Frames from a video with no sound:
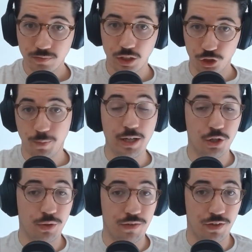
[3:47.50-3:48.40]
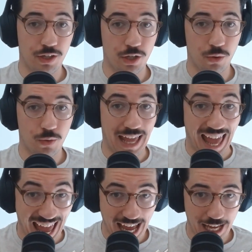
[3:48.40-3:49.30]
To make a great video
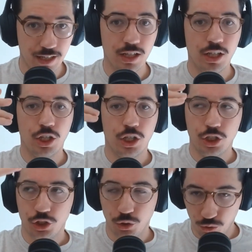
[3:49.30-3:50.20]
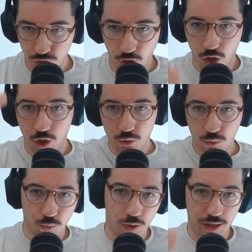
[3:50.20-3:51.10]
ad, you start
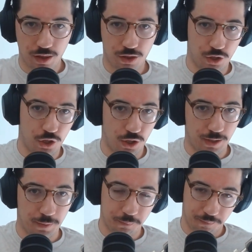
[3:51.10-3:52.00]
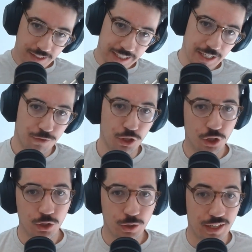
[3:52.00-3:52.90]
with the hook. If the
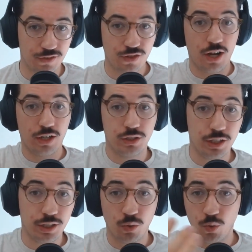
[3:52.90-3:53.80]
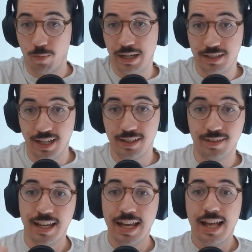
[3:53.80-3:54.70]
hook is not clear or makes sense,
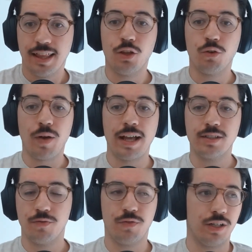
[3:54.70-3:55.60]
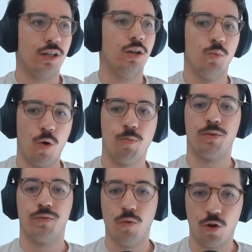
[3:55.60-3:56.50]
then the rest of the video won't
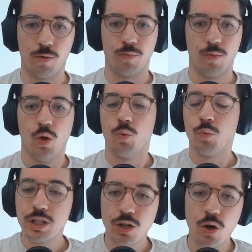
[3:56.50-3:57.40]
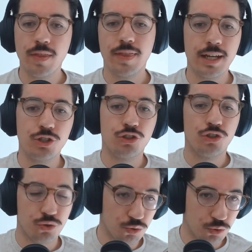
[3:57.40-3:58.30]
perform. We know that that is
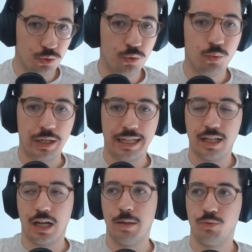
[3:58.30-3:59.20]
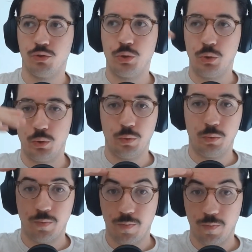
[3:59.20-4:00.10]
true when it comes to
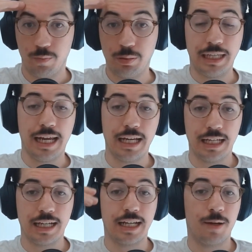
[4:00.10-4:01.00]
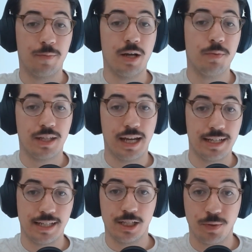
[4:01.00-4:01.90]
planning and coming up with the
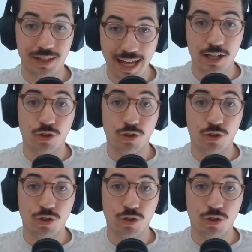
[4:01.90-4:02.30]
ideas, but that is